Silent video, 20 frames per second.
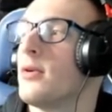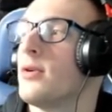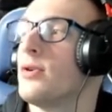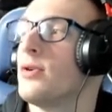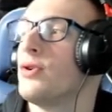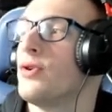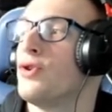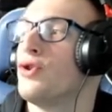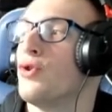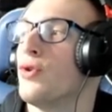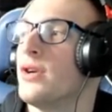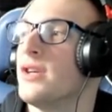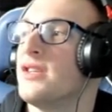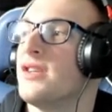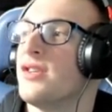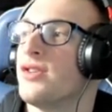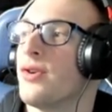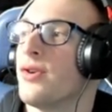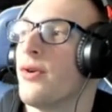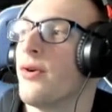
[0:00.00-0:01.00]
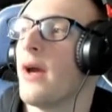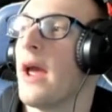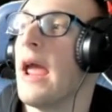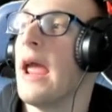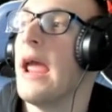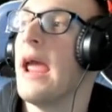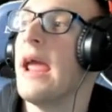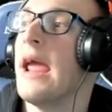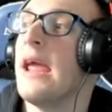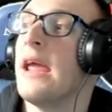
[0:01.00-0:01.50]
Your choices are
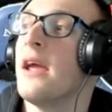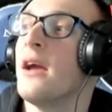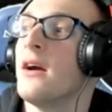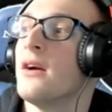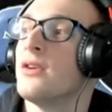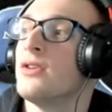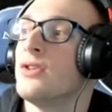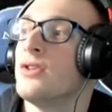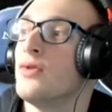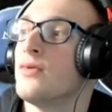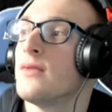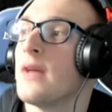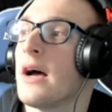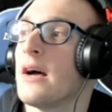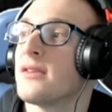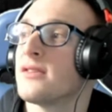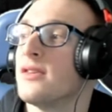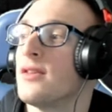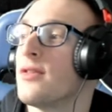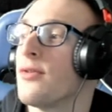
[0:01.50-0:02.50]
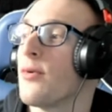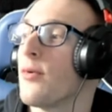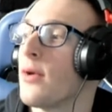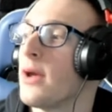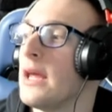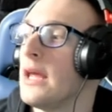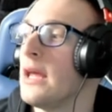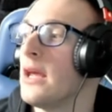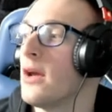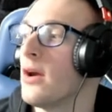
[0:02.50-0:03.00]
A,
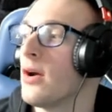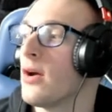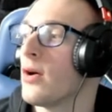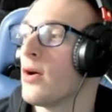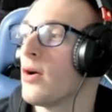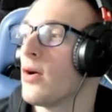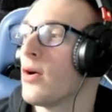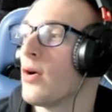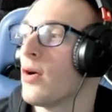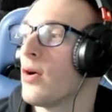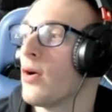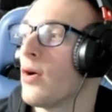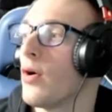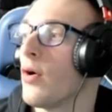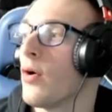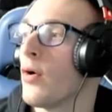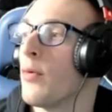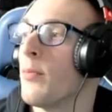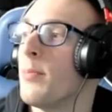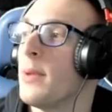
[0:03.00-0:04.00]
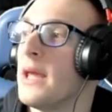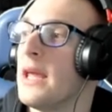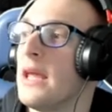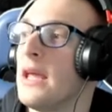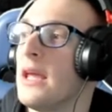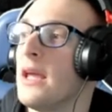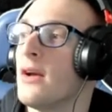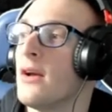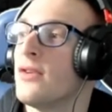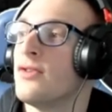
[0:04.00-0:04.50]
2003, or
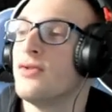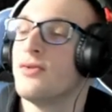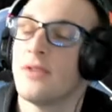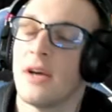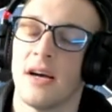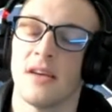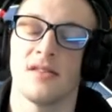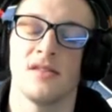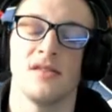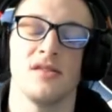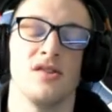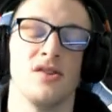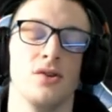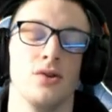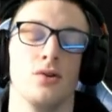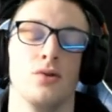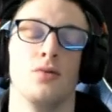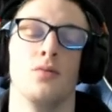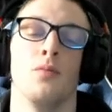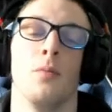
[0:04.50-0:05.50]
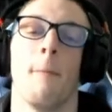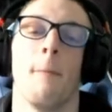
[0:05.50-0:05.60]
B, 2002.